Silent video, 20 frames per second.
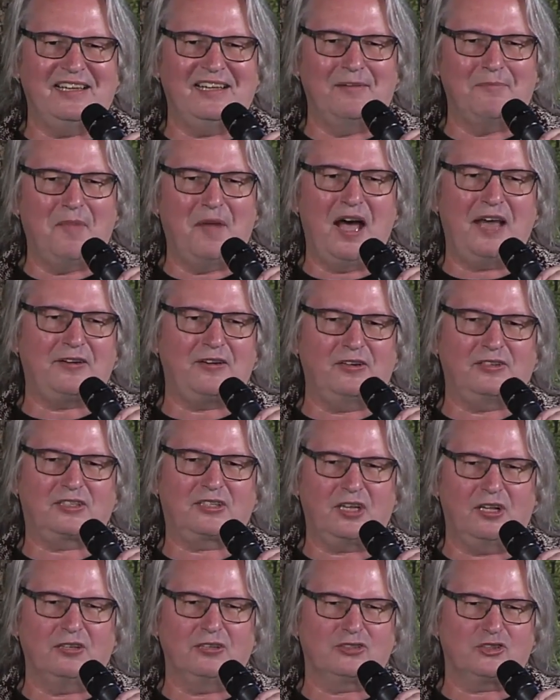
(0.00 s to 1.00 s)
a modern
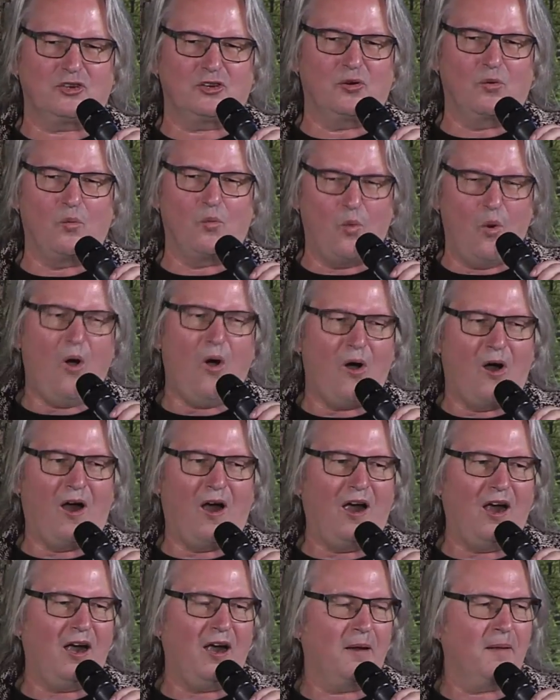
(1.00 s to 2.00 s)
culture
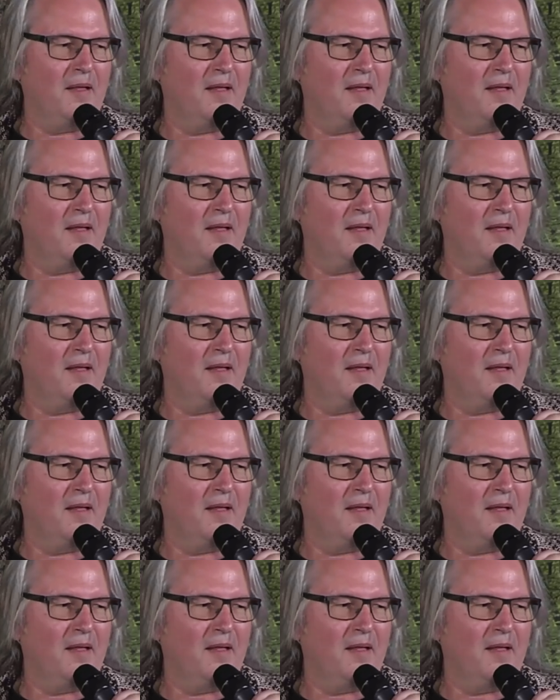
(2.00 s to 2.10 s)
war.